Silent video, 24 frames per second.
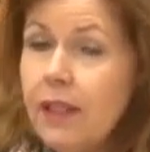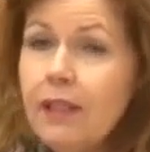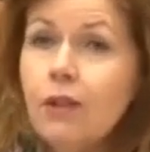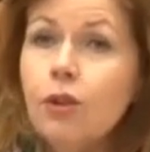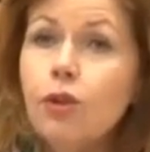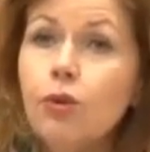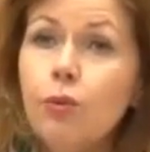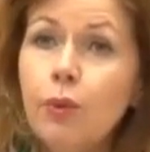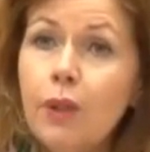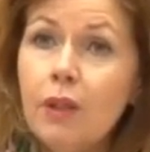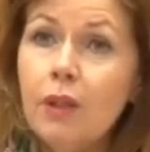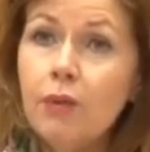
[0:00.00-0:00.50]
In
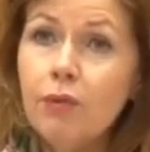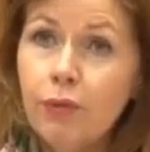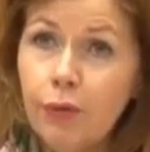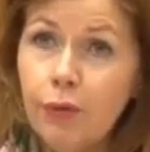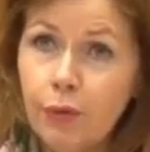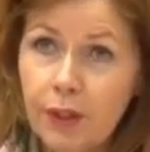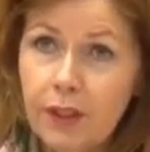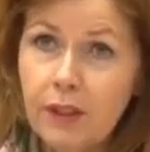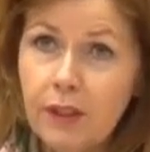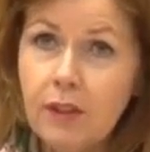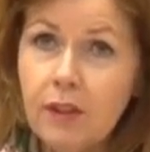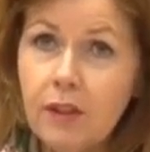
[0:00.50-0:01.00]
Sweden,
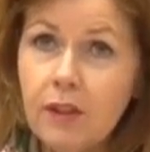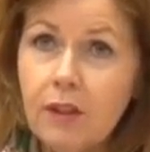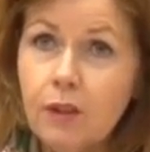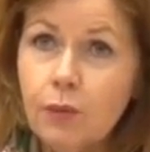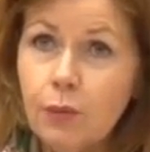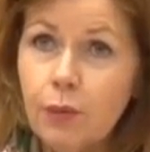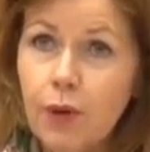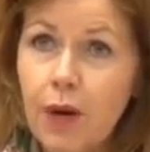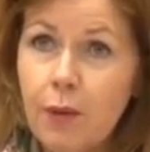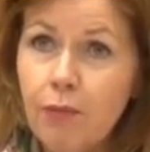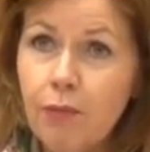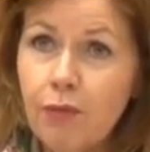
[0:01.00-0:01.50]
for
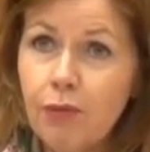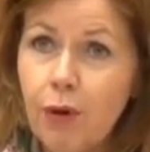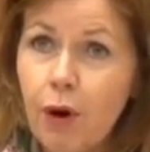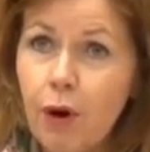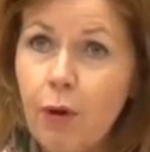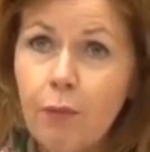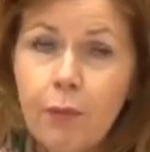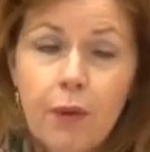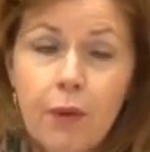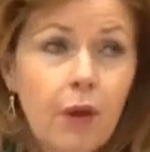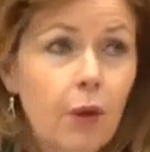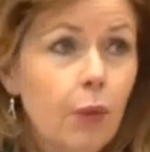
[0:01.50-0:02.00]
instance, where I'm
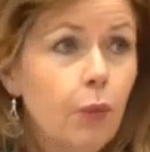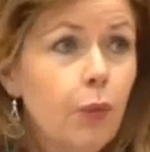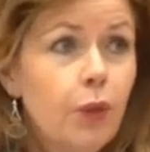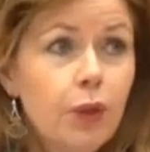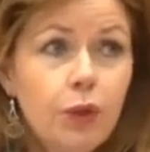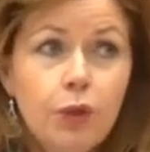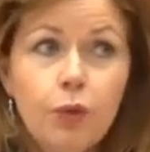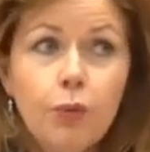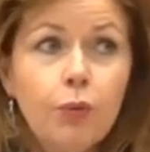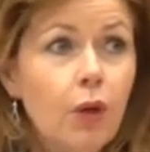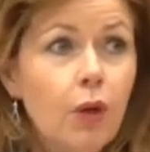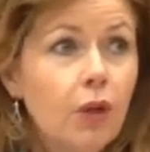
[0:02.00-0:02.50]
from, we
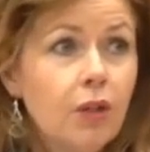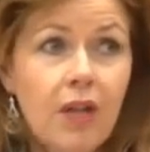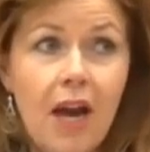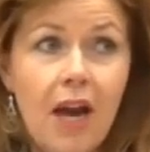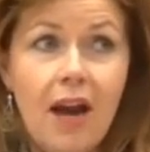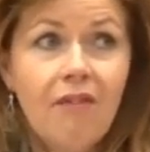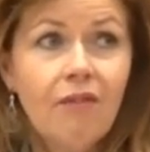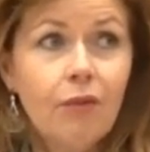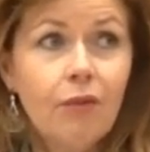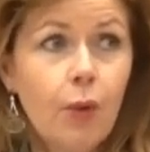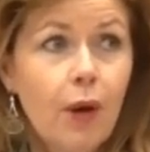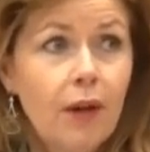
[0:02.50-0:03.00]
do not
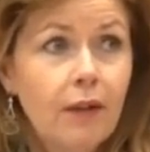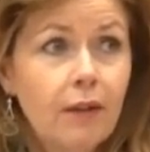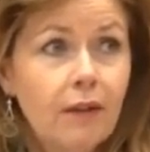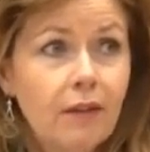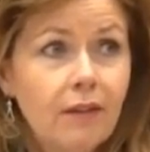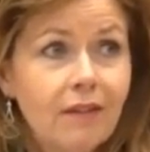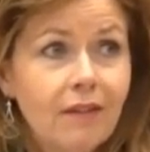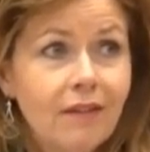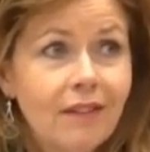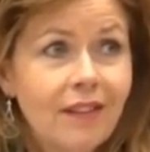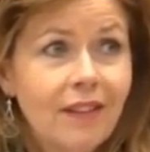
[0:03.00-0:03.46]
have one.